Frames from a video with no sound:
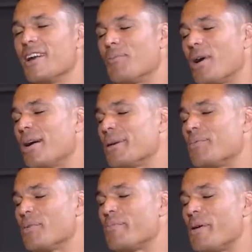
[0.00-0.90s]
Yeah. And I'll probably,
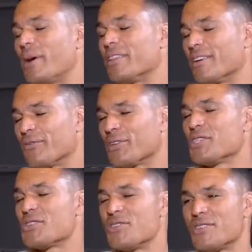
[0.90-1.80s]
people out there for
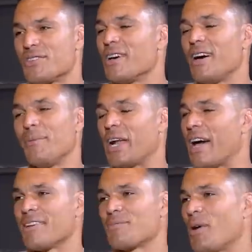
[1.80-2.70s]
listeners, I'm going to
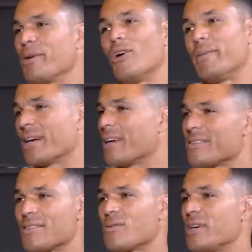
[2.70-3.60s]
ask probably all my
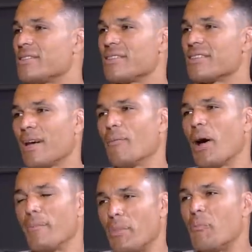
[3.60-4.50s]
guests this question. Because yeah. I'm,
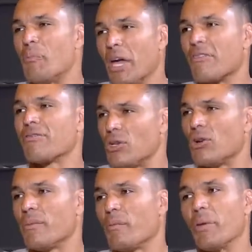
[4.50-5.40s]
I'm a big, you
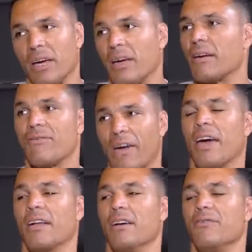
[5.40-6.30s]
know, I'm a big
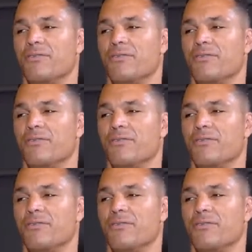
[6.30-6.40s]
fan food.